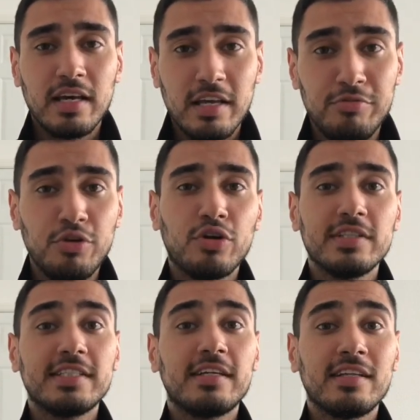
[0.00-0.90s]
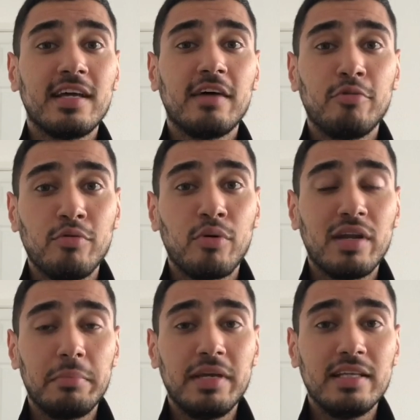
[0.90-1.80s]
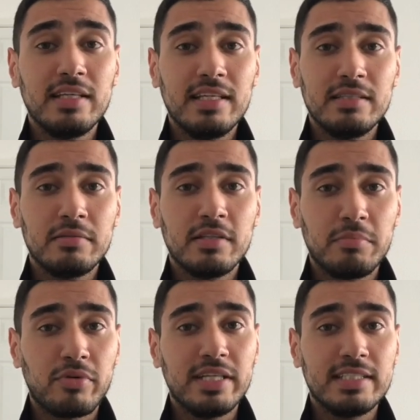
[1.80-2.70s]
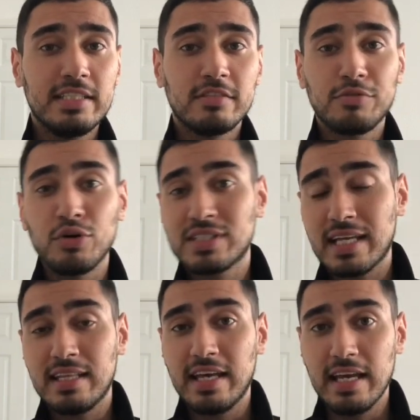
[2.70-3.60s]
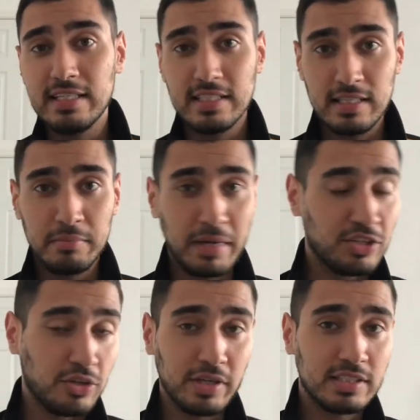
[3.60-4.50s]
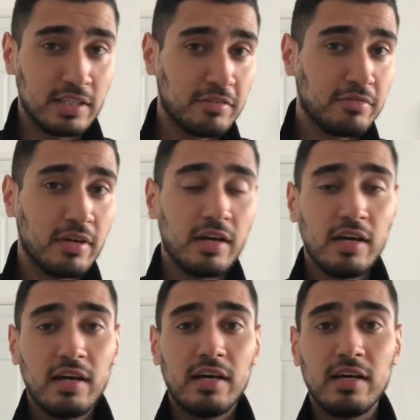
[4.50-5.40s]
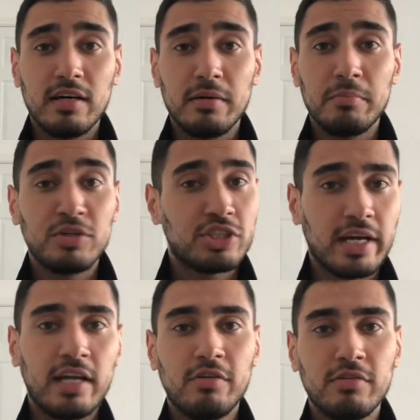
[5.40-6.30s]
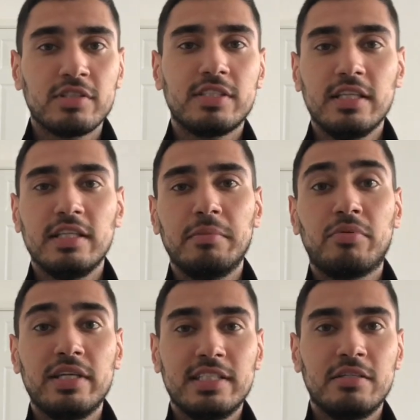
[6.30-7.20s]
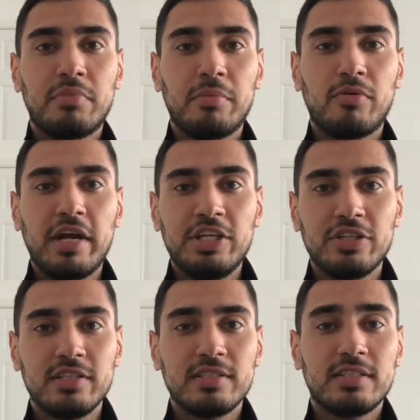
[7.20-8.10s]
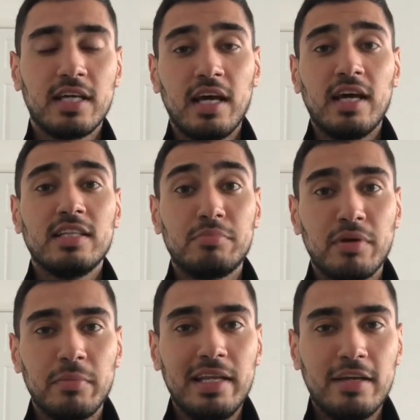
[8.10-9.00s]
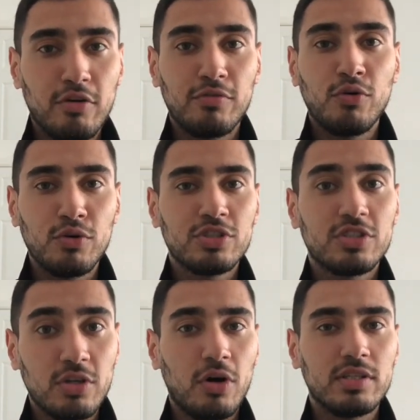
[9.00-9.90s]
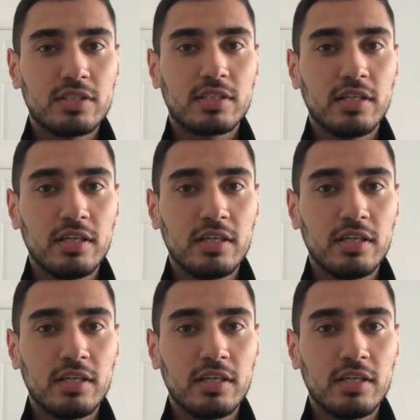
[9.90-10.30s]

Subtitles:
If you consider that we've only been in the pre-season for 10 days and Man United have much ahead of us in the pre-season preparations. The Premier League, of course, starts